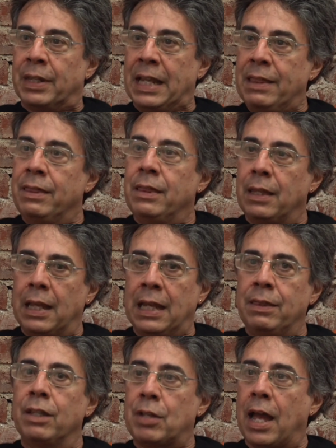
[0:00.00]
in
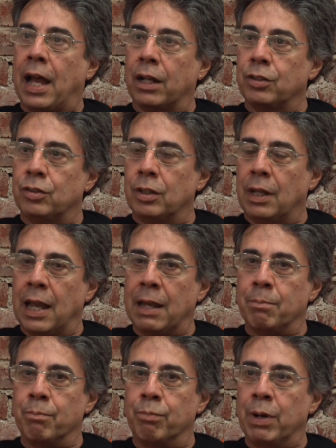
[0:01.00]
in the text
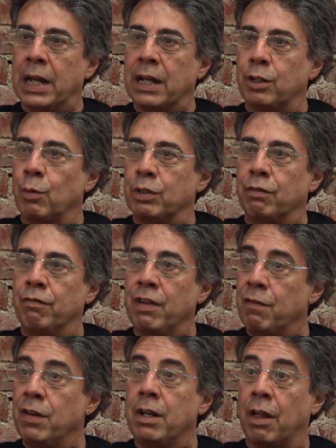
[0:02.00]
and bring it to as
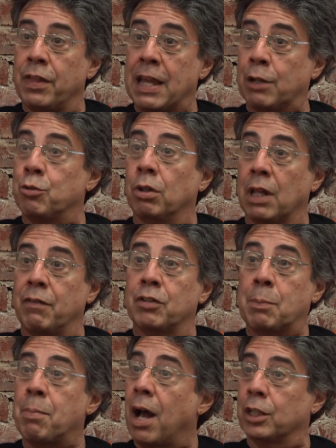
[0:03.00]
vivid a theatrical life
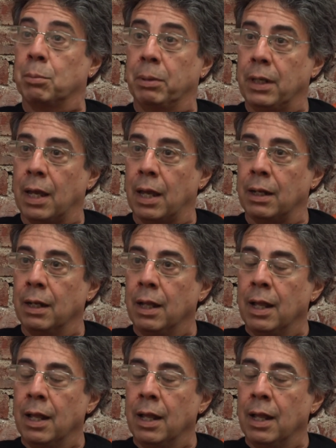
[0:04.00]
as I possibly can.